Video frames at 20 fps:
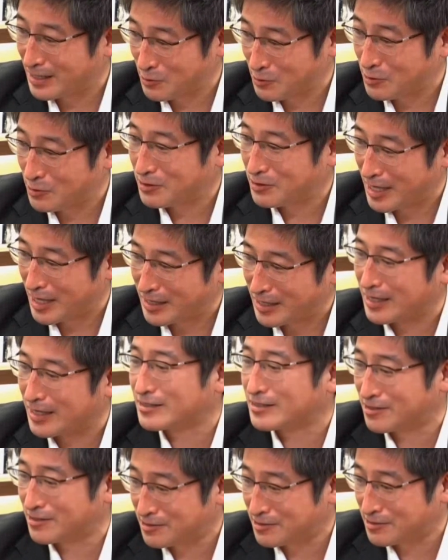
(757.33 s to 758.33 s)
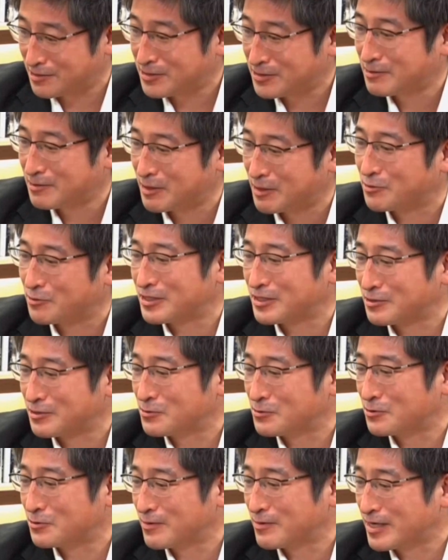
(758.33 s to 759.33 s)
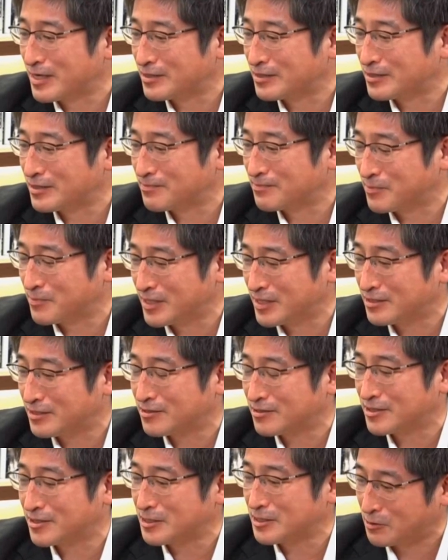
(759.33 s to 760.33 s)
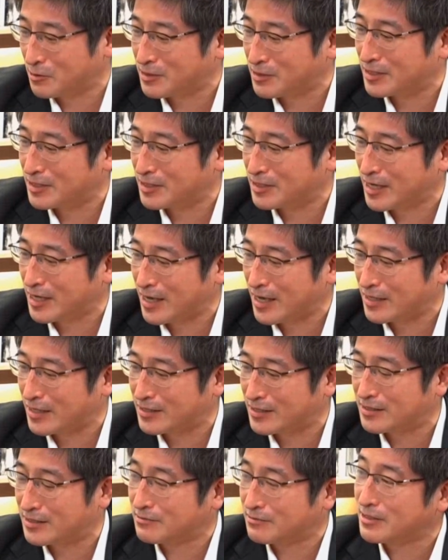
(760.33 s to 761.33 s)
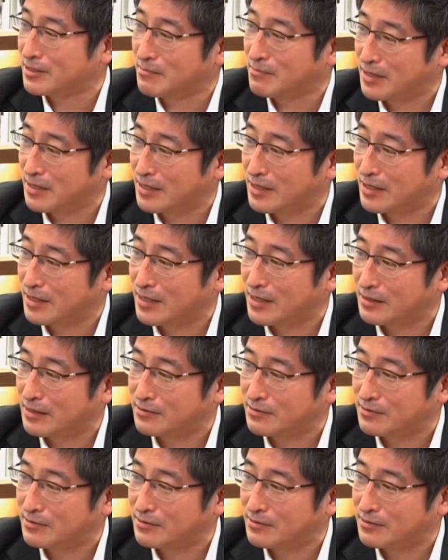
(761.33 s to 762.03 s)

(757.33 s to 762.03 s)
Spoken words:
they have to get this camera right. And that's pretty much my thoughts on this